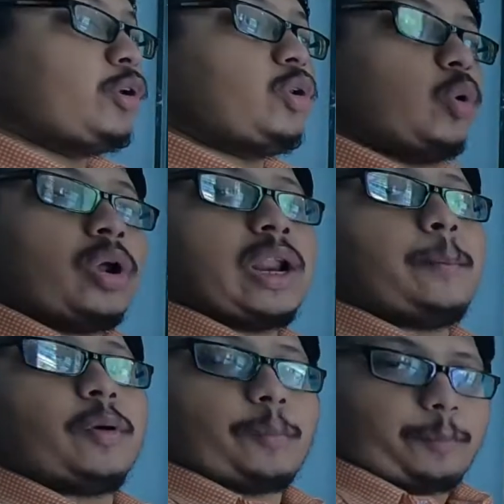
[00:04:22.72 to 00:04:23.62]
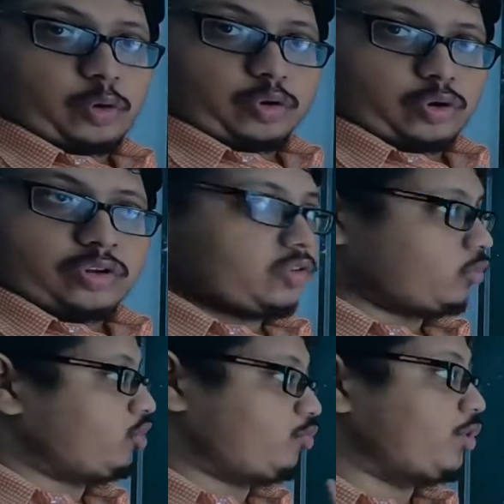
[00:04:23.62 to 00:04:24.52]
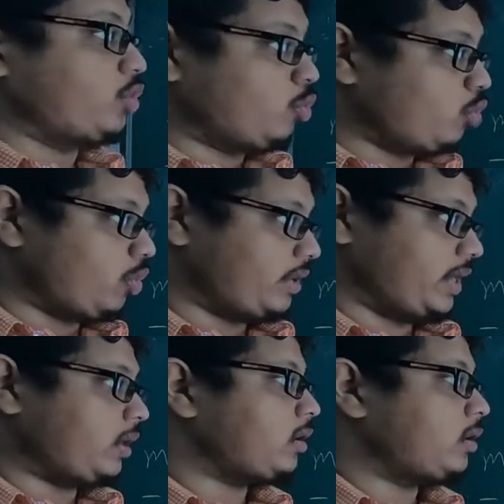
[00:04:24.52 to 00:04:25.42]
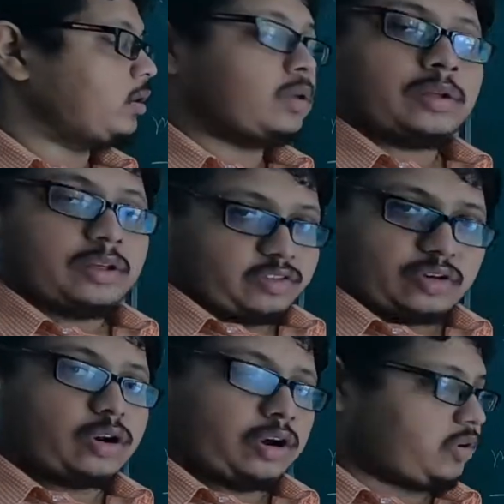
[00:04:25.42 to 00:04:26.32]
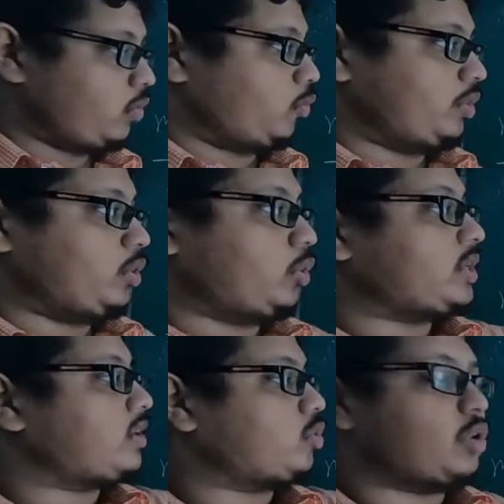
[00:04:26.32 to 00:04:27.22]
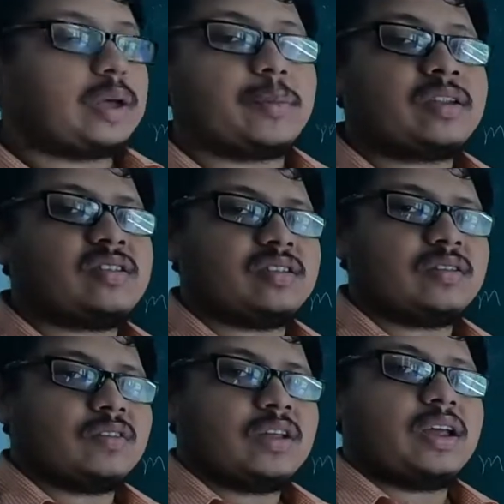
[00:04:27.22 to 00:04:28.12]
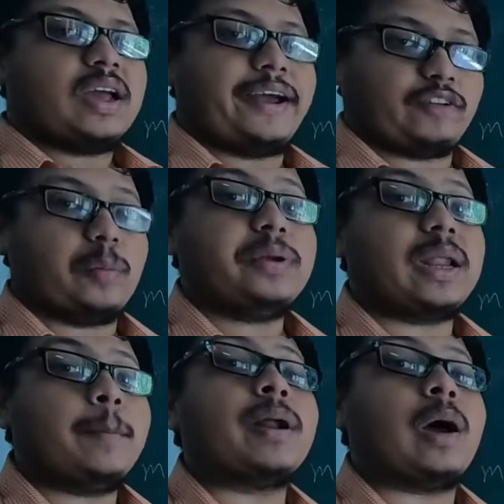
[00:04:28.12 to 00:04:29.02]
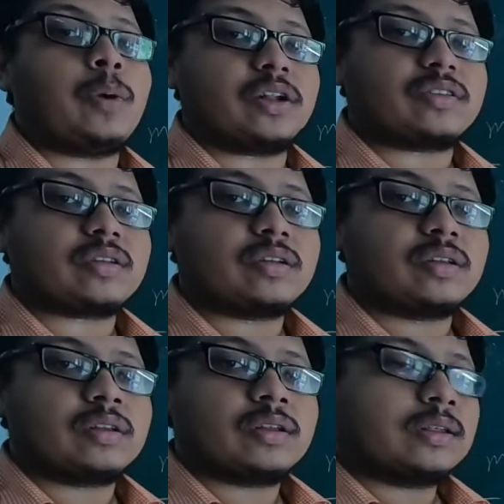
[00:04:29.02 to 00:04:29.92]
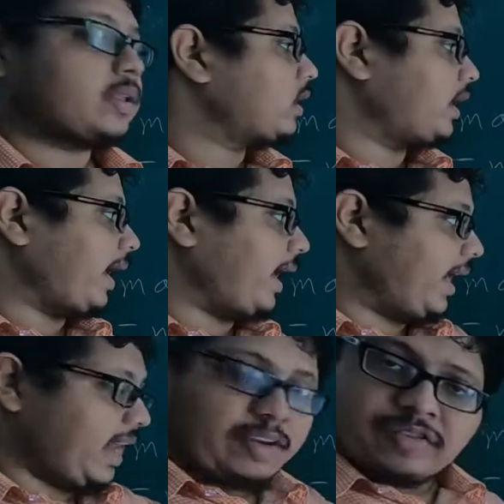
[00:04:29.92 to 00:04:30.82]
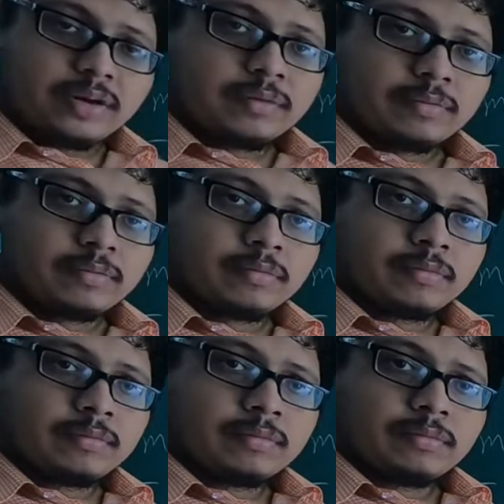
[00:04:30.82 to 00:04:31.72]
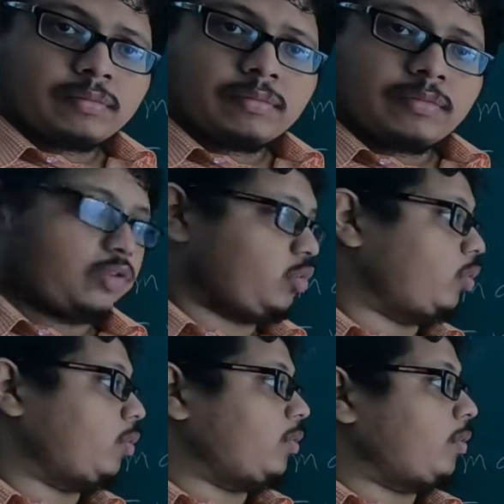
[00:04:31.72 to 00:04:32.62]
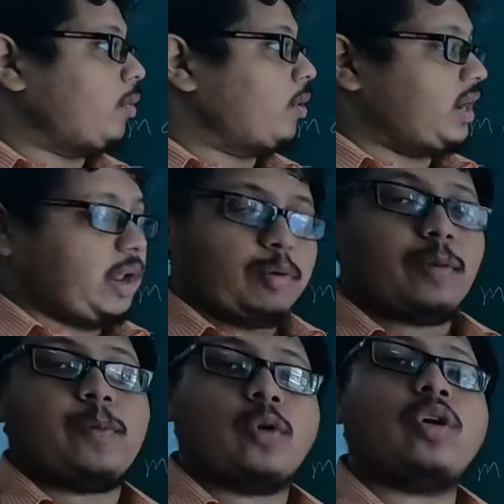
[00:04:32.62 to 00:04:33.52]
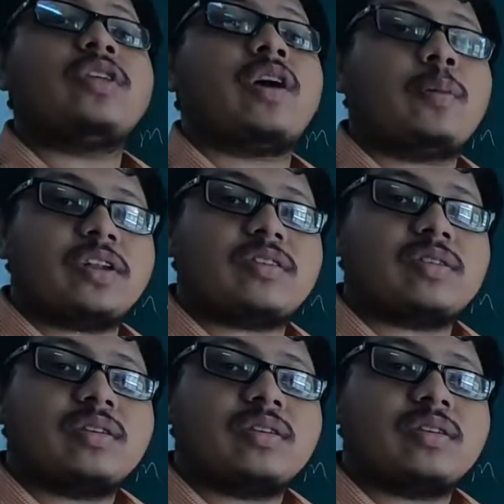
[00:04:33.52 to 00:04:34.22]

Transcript: we know number of protons, which we do know here, is it not? We know that sodium has atomic number how much? 11. So number of proton is how much?